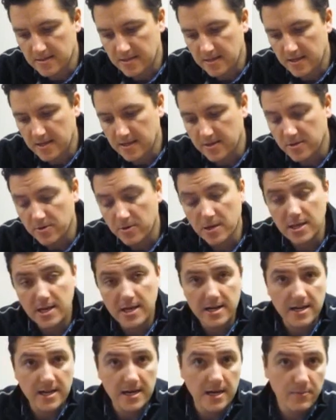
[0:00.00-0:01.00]
and there are a
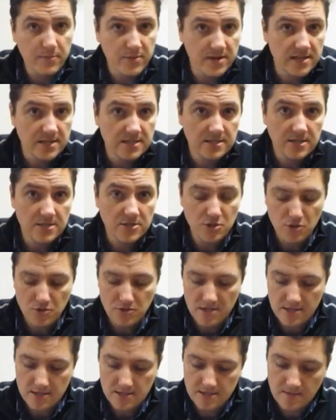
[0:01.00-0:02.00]
lot of companies that do
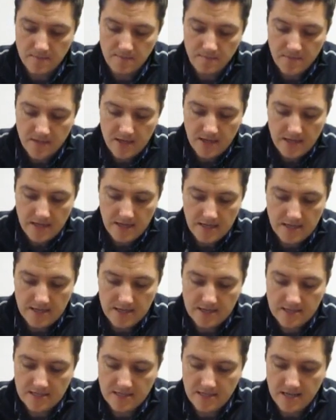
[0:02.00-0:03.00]
this,
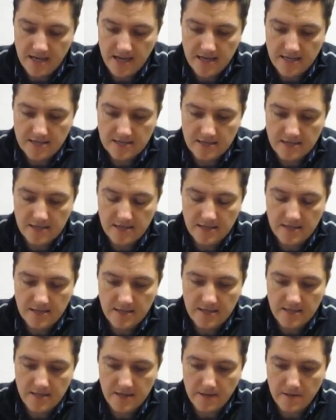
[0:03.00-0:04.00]
is that
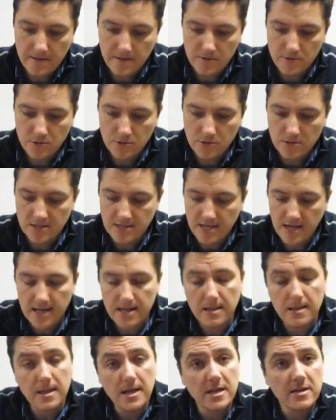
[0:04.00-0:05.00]
there's
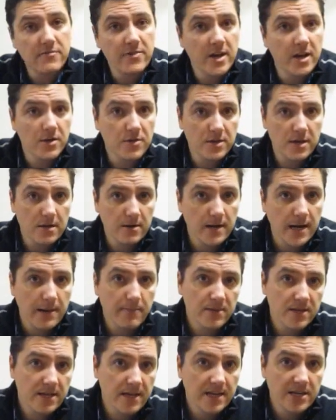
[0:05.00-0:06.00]
not a lot of healthcare
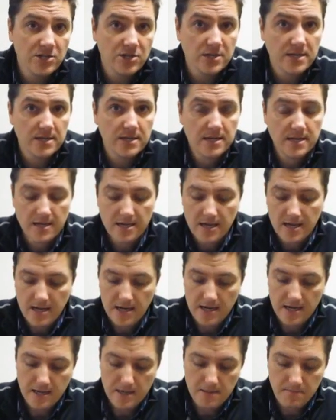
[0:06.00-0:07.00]
application.
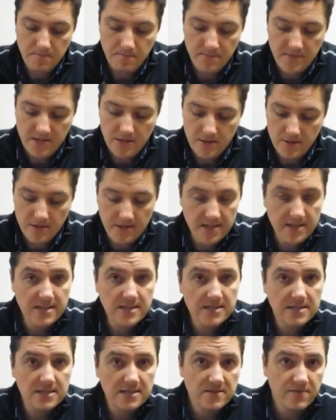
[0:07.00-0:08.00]

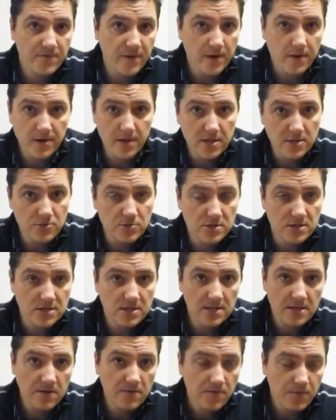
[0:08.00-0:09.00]
This is very
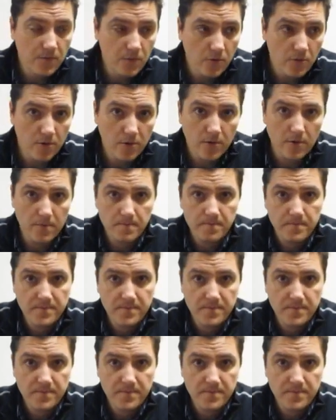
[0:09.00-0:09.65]
interesting for,